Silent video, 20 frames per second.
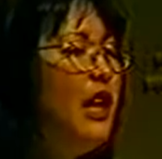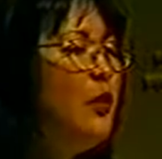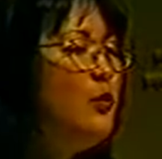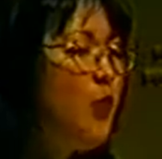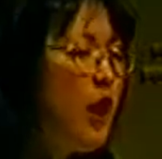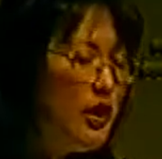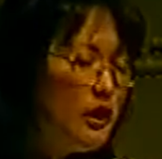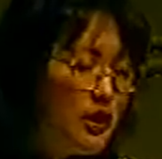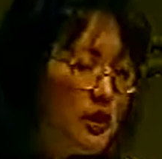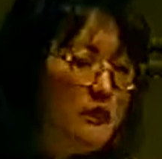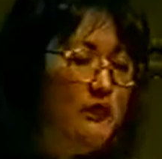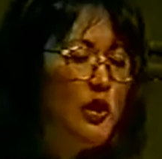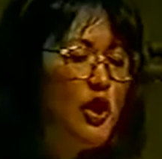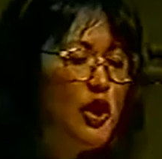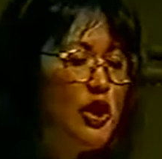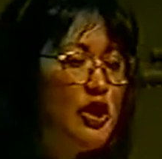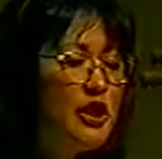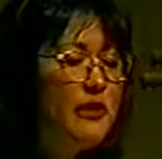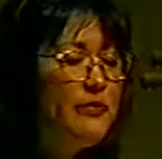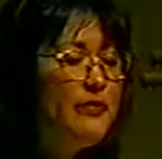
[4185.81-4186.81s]
in one
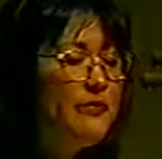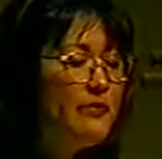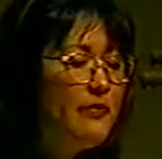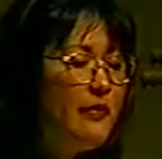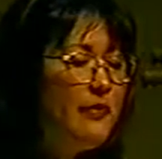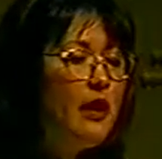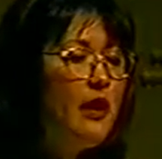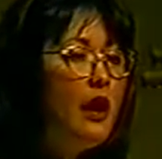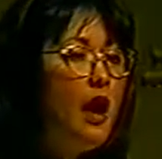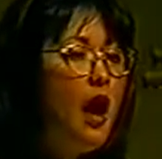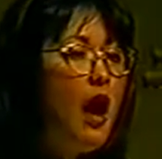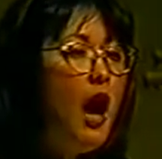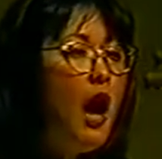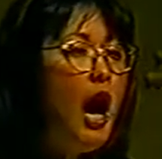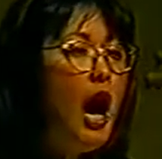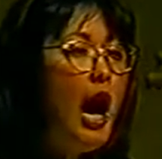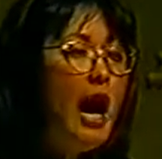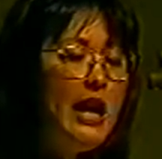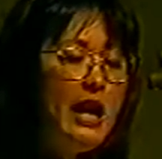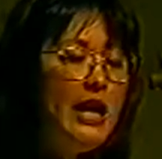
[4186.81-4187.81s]
conversion,
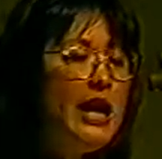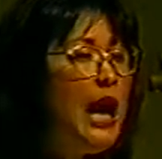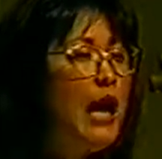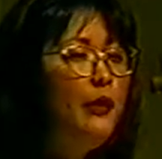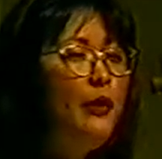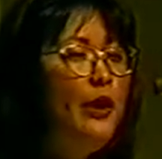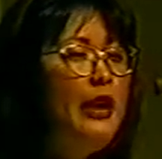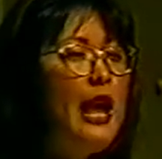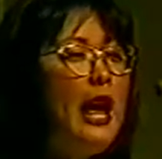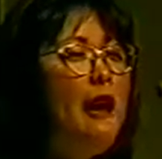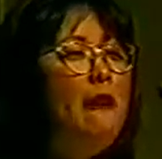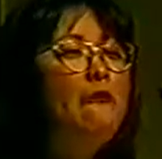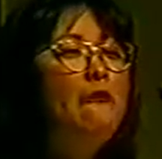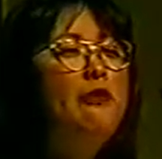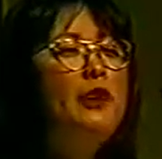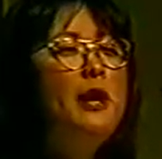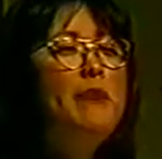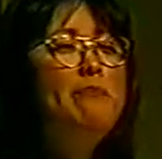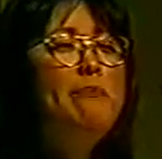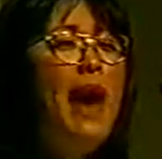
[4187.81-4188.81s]
I inherit
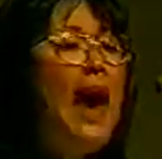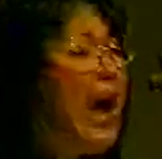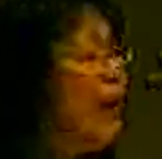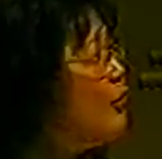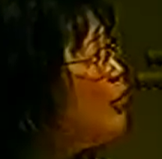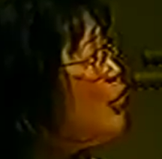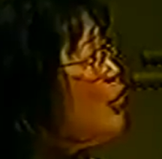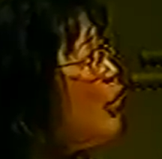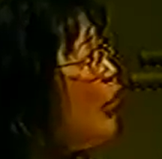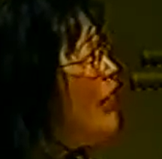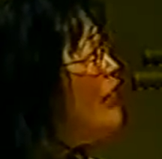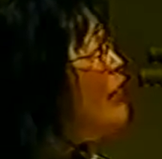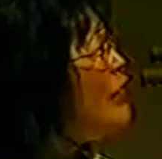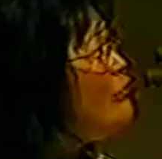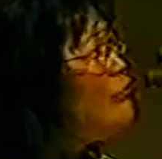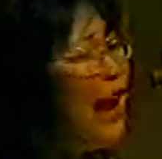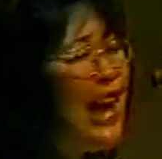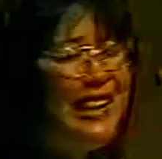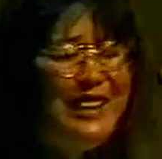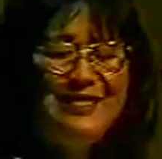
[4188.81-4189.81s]
every paranoid,
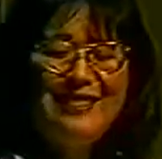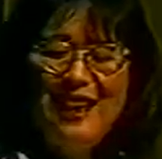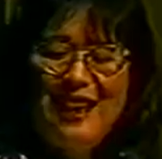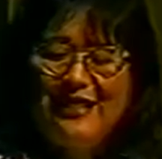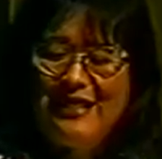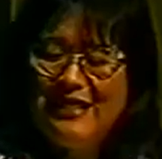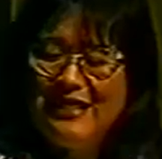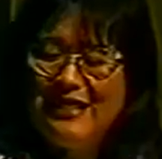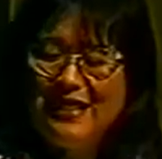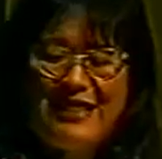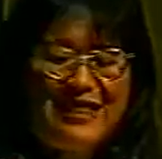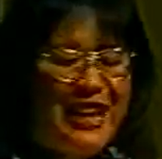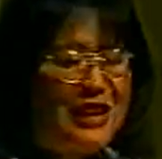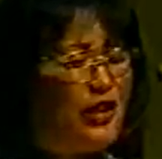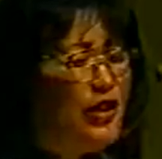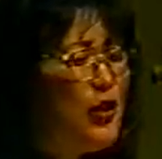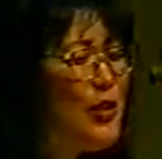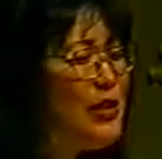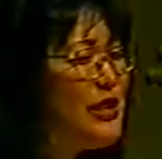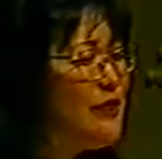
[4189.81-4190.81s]
neurotic tendency
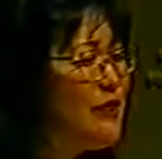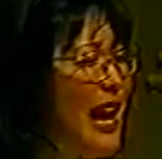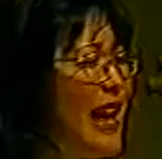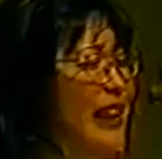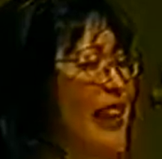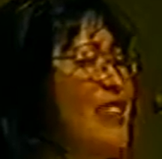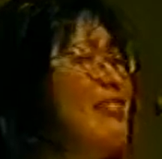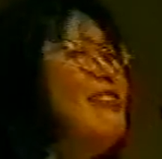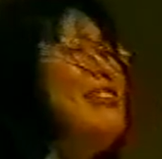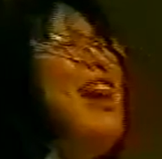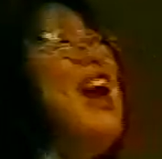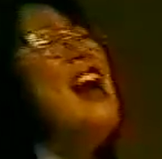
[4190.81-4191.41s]
that Jews have taken